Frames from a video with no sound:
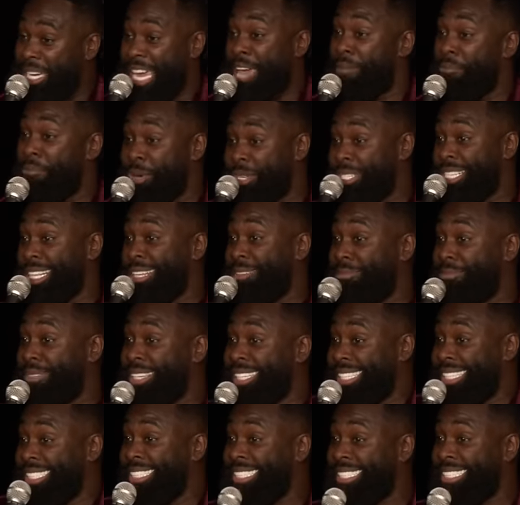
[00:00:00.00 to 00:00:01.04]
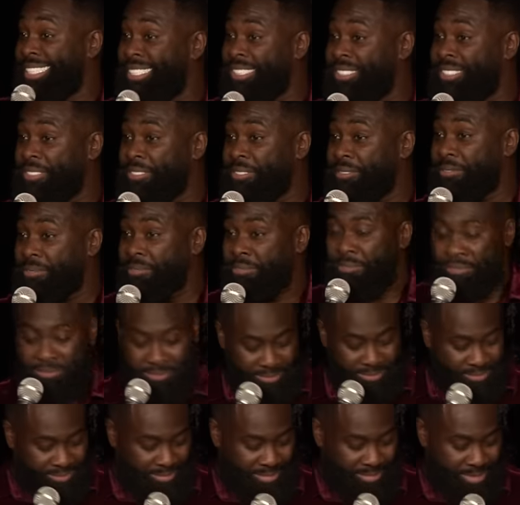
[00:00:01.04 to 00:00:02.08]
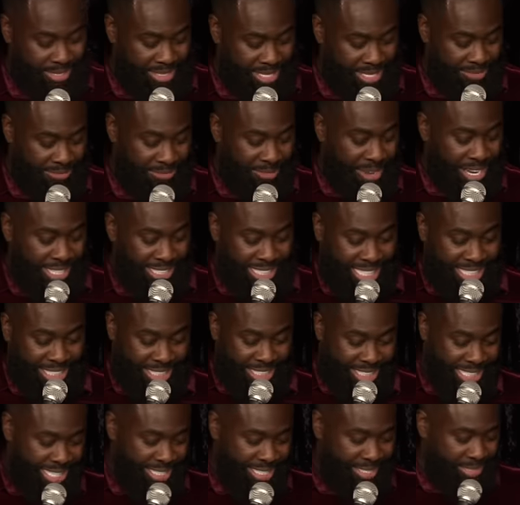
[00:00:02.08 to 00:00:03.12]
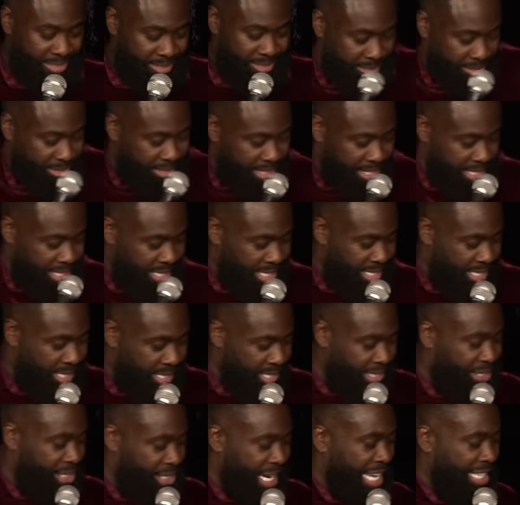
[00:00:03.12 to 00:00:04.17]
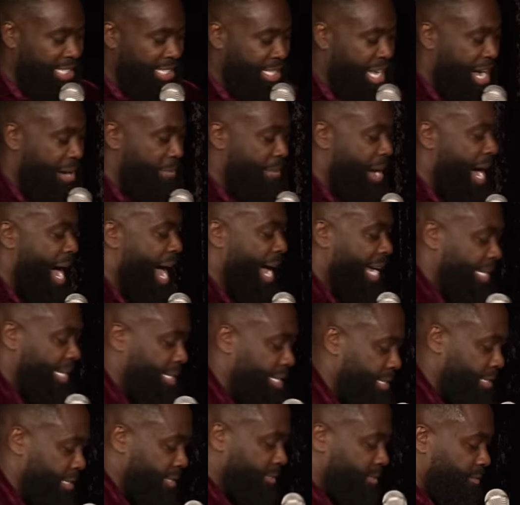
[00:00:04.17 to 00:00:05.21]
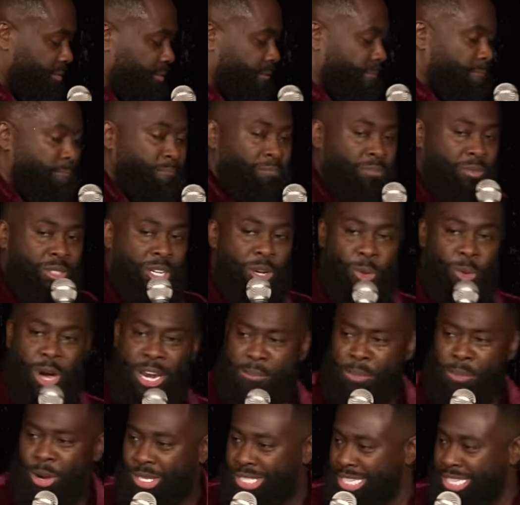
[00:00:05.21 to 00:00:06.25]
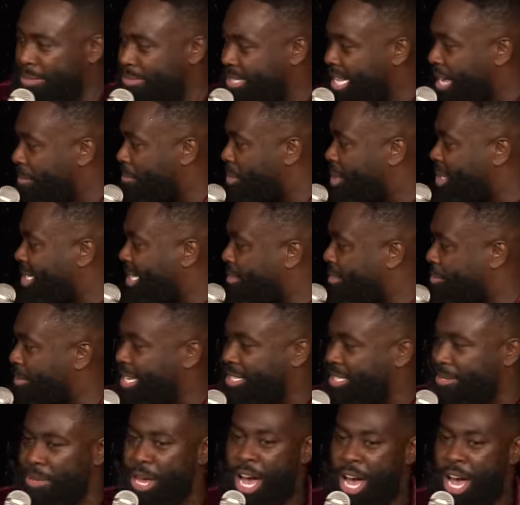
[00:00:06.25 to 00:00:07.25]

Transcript: became Muslim. So fuck this shit. He changed our mind. Where the Muslims at? Muslims, make some